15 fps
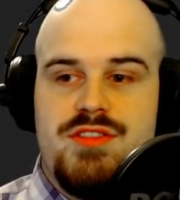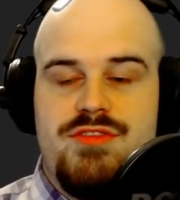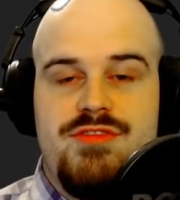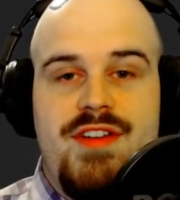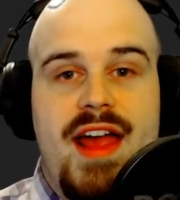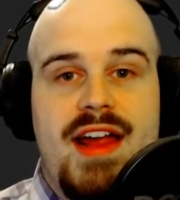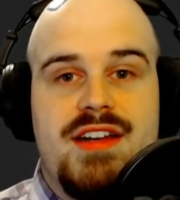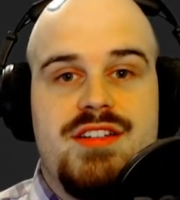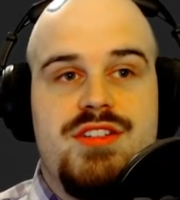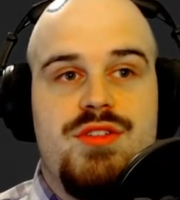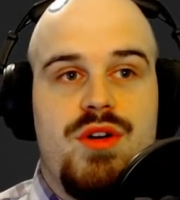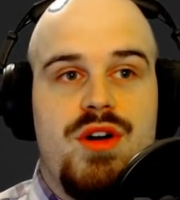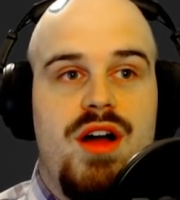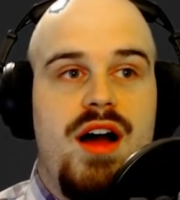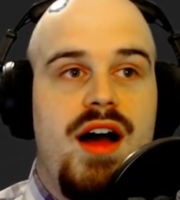affect
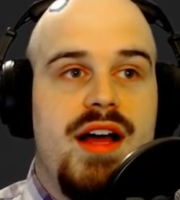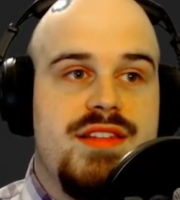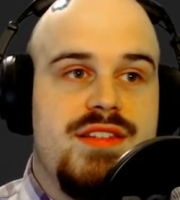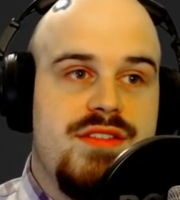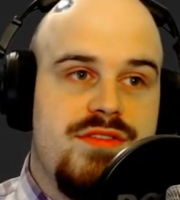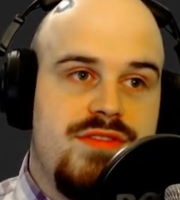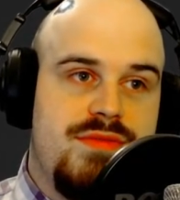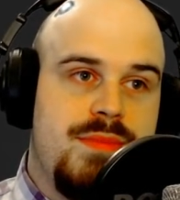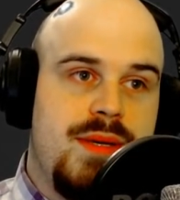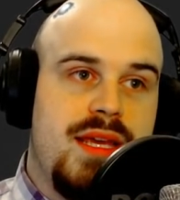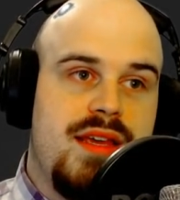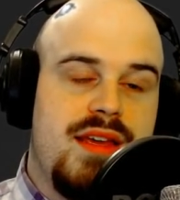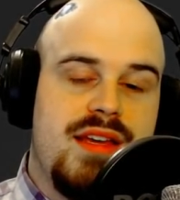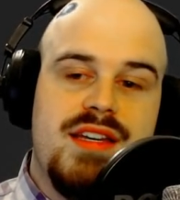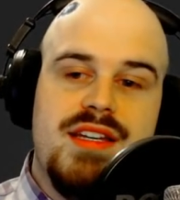your odds of
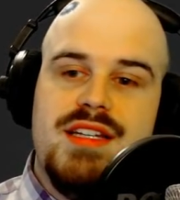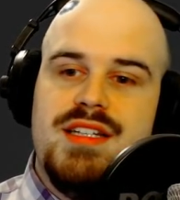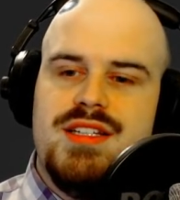being